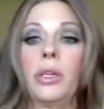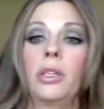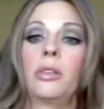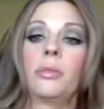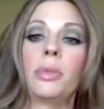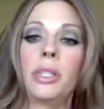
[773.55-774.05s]
Do I
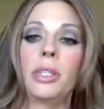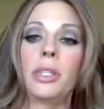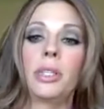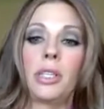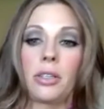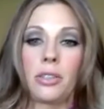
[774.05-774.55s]
need to
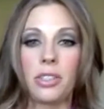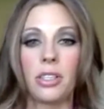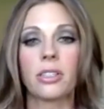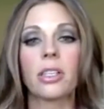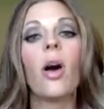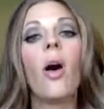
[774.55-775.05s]
read Dr.
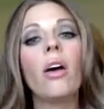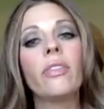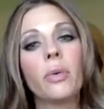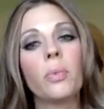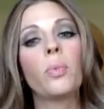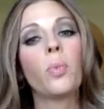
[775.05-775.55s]
Sears? Like
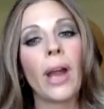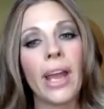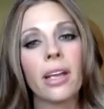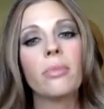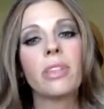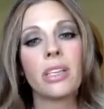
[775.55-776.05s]
all the
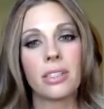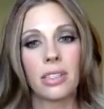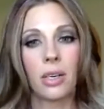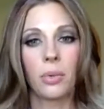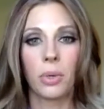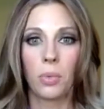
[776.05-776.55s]
random
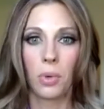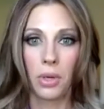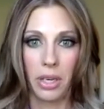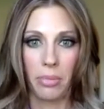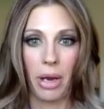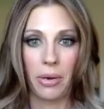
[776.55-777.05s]
things that we
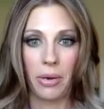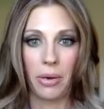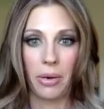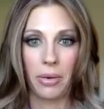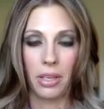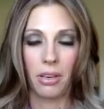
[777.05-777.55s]
worry about. Did you
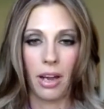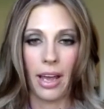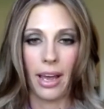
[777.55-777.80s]
ever?